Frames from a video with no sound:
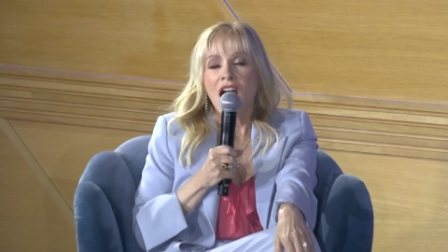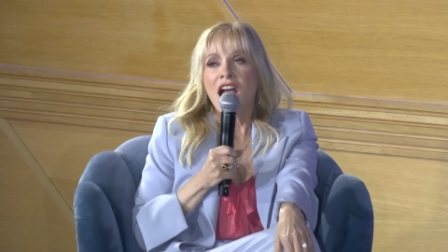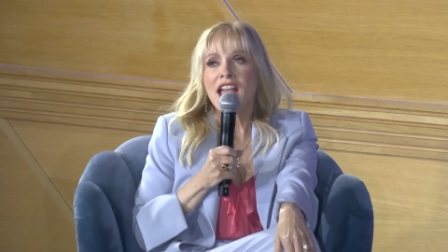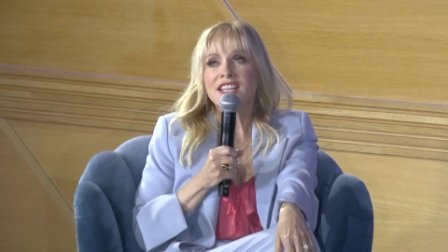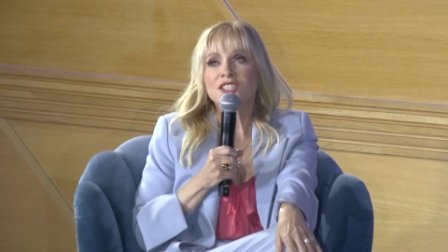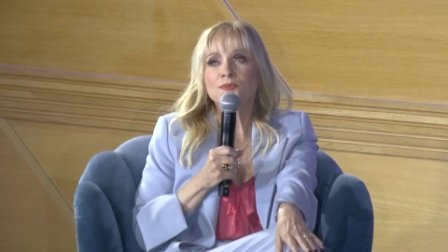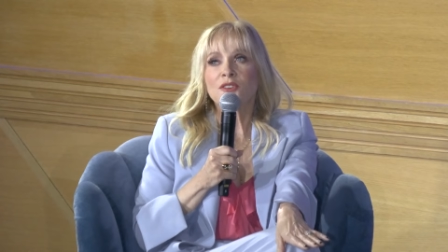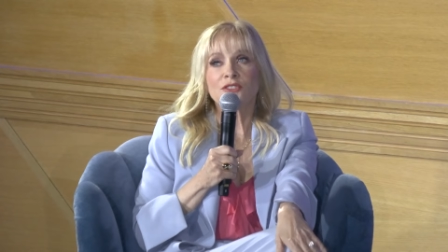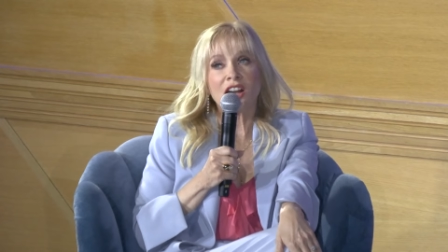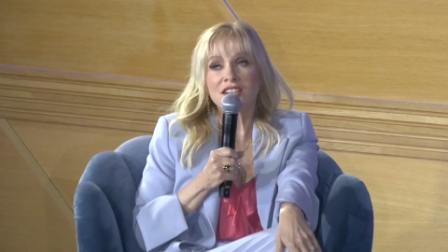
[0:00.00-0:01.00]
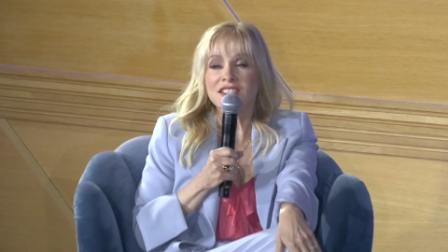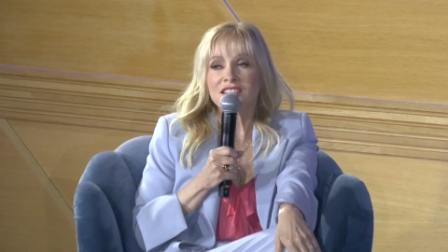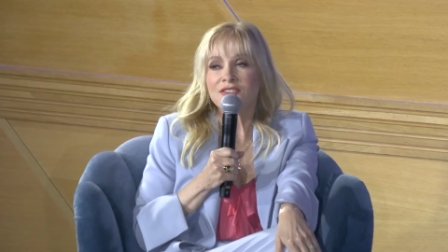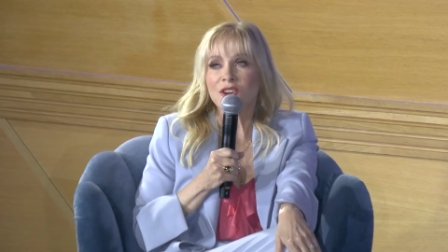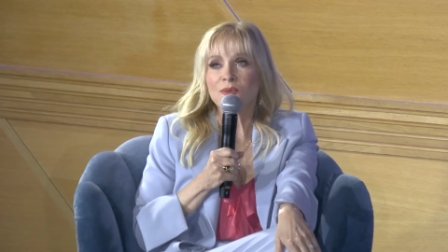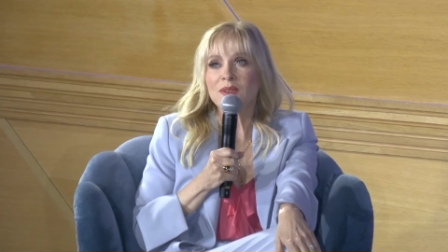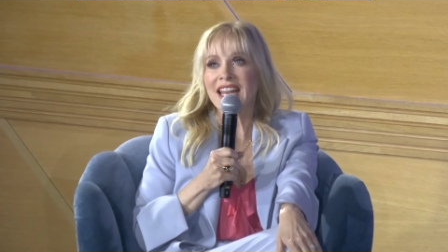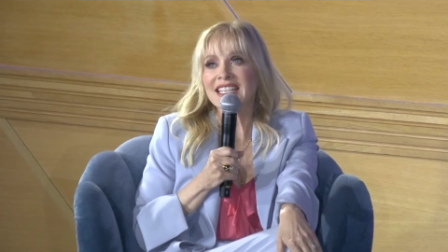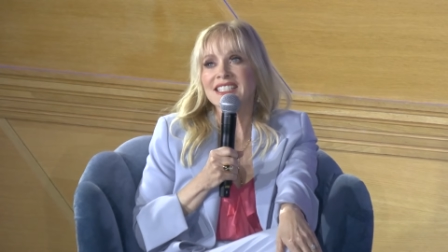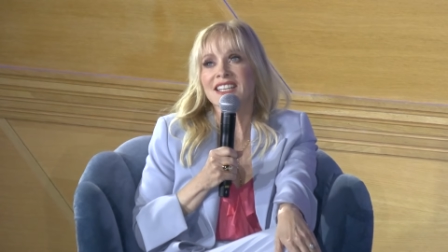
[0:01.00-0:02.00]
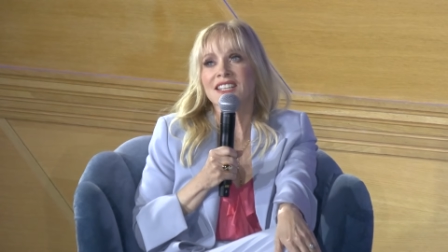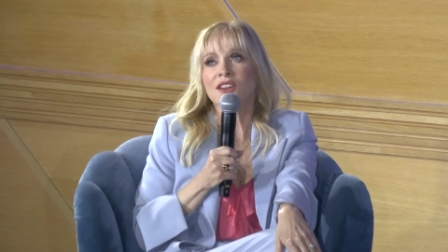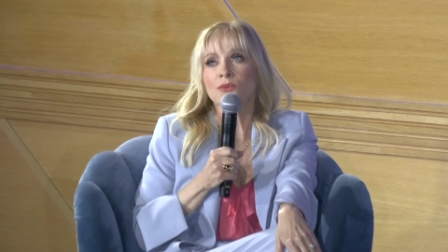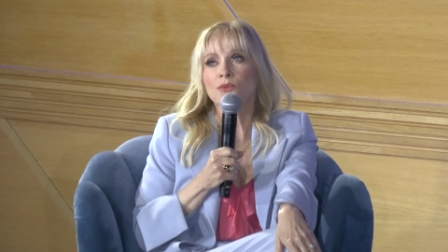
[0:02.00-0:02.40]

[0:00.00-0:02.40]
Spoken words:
It's provocative and open-ended.